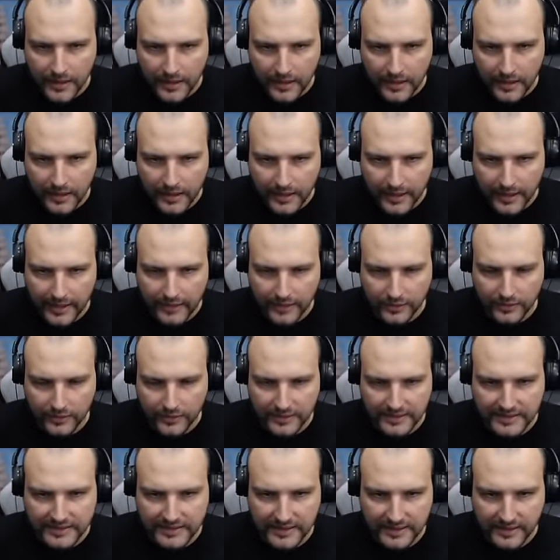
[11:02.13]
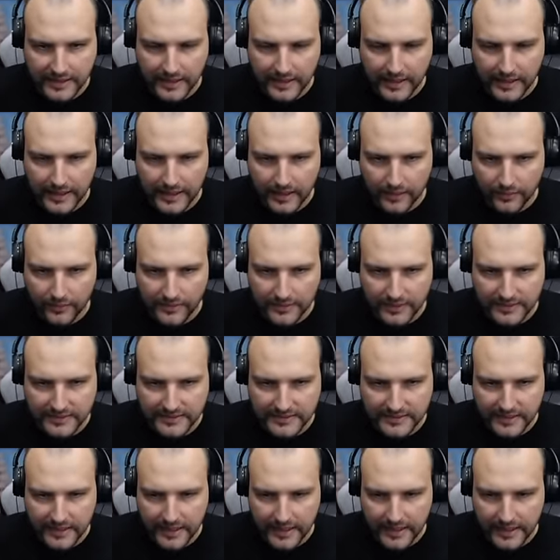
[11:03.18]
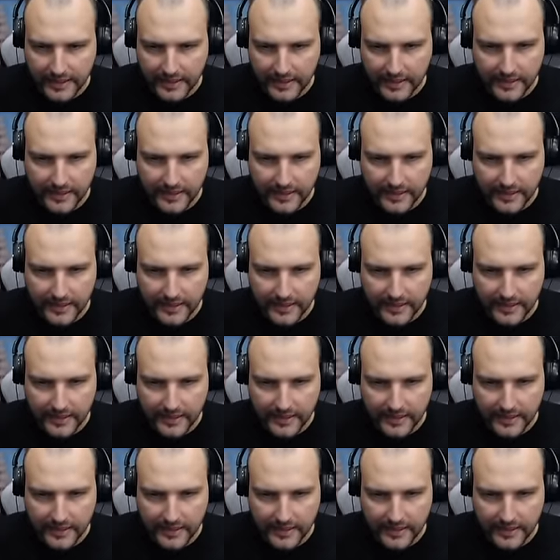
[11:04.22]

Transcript: Rhino is sitting around this area,